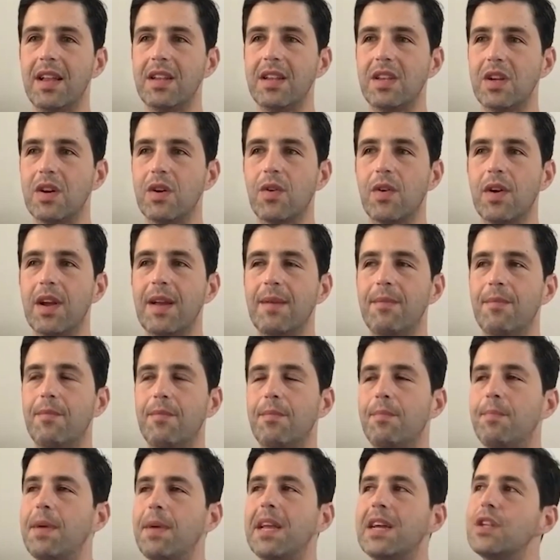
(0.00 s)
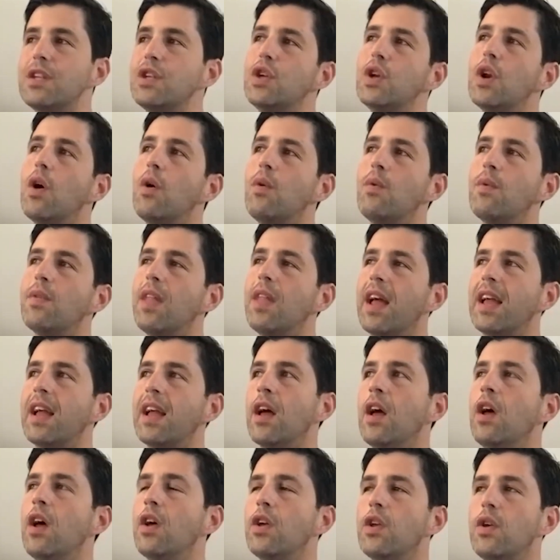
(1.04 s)
degree, because you don't like,
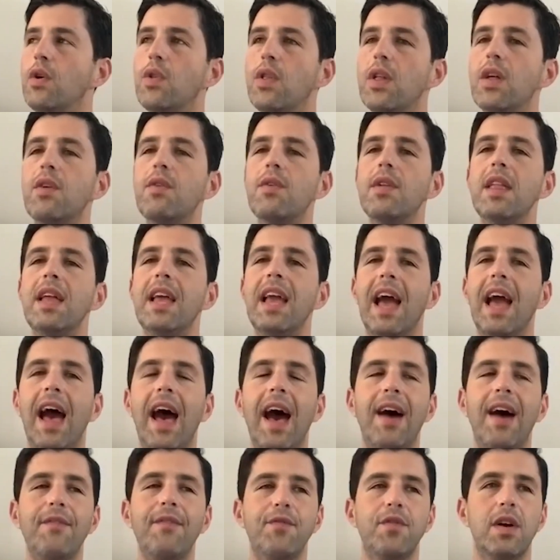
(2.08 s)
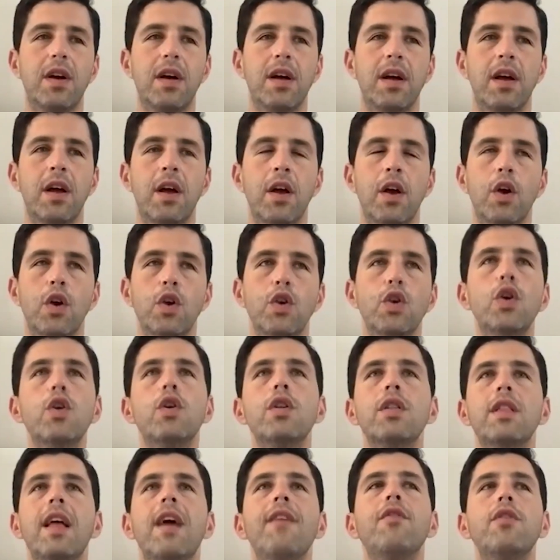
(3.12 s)
you literally have to,
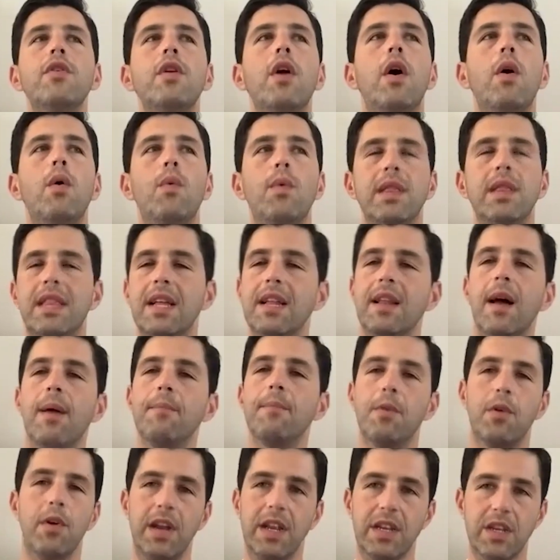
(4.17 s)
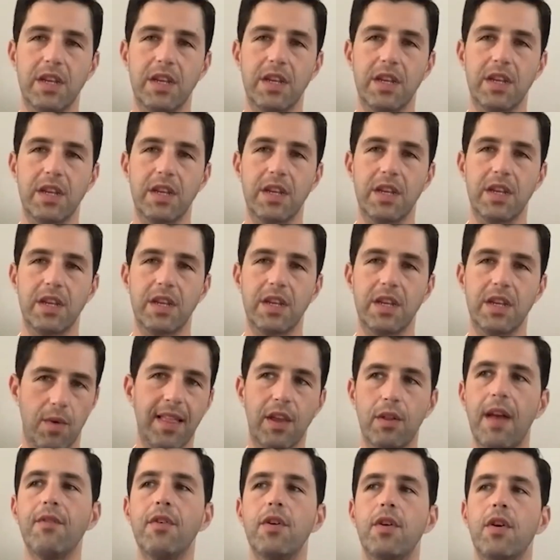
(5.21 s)
you'll never know what the number is,
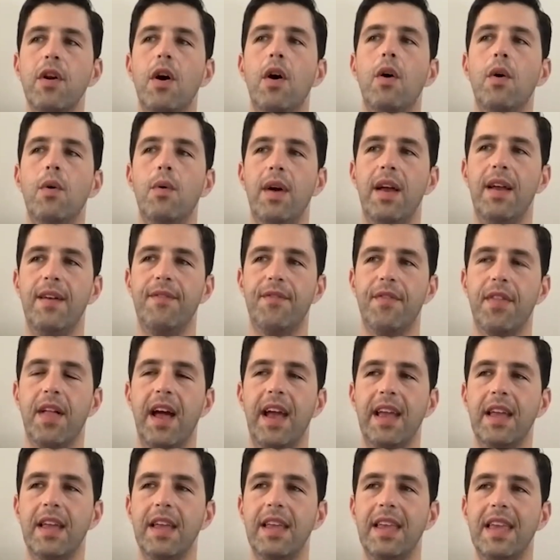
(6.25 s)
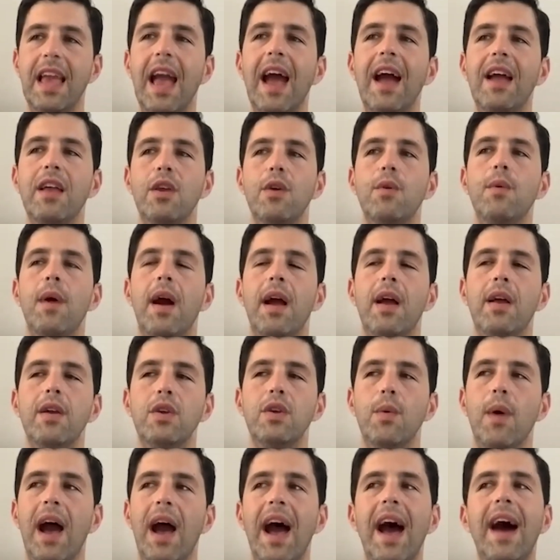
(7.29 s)
right? Like you'll never know if like, yeah, you
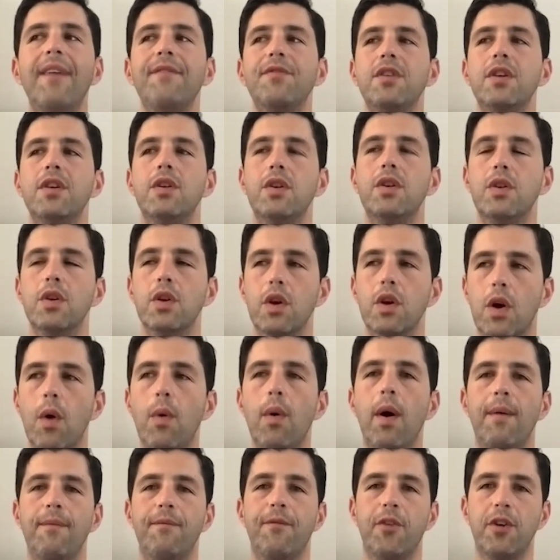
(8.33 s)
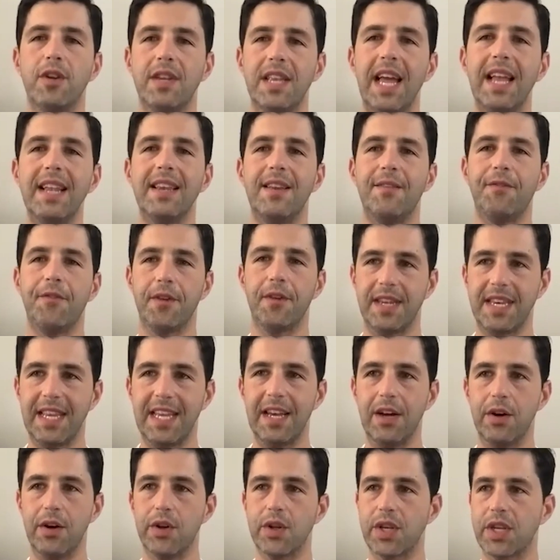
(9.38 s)
have to go up for 10 different
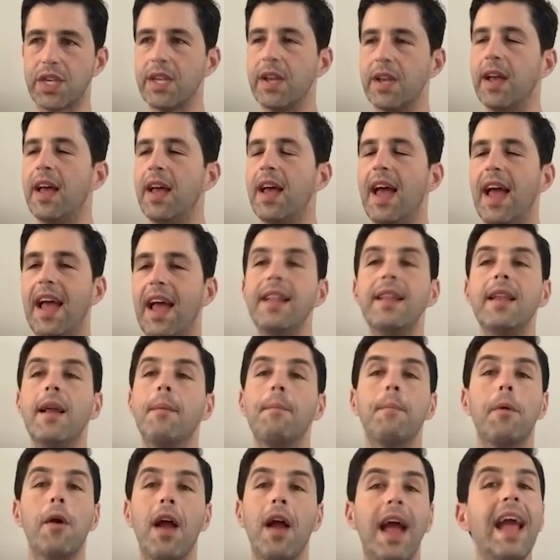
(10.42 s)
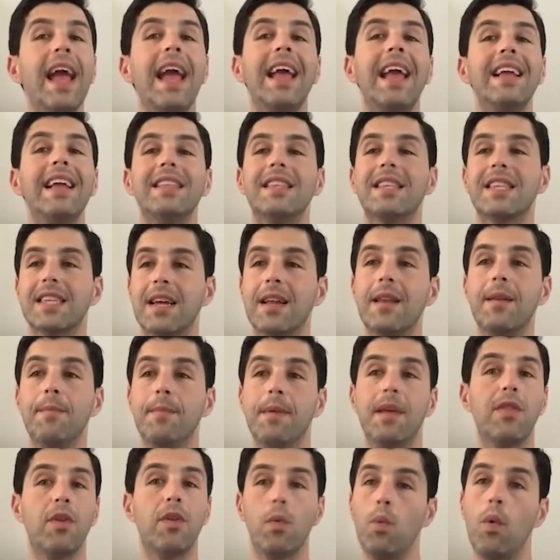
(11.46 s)
deals and number 8's going to
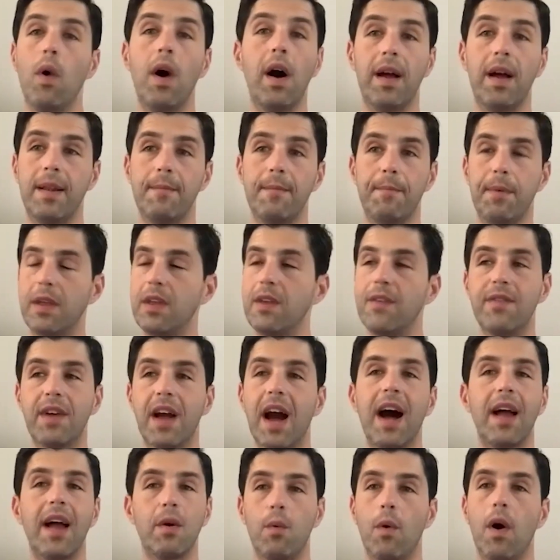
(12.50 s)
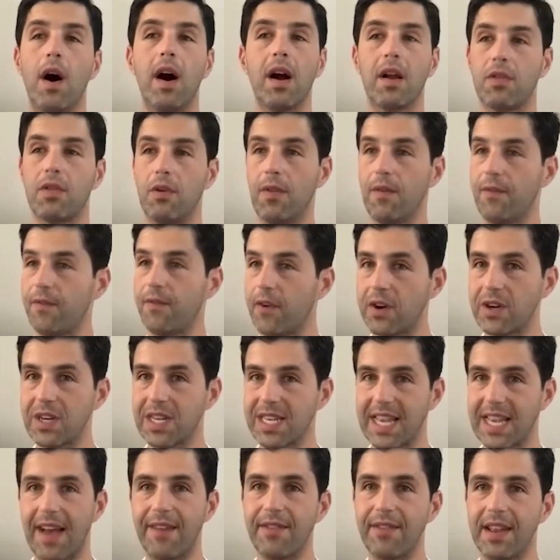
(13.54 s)
be the one, but you've got to walk through the
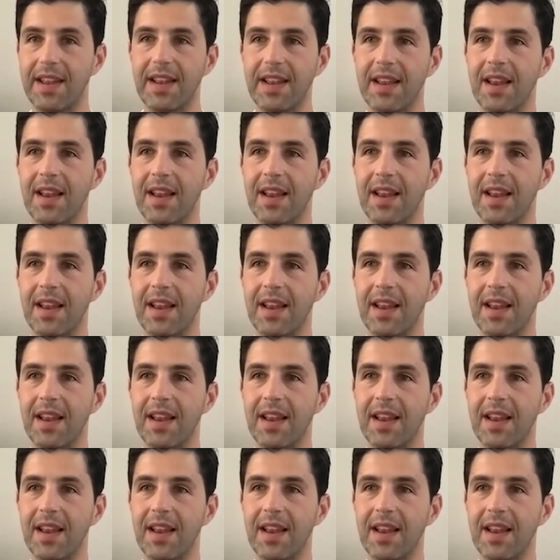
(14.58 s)
first 7.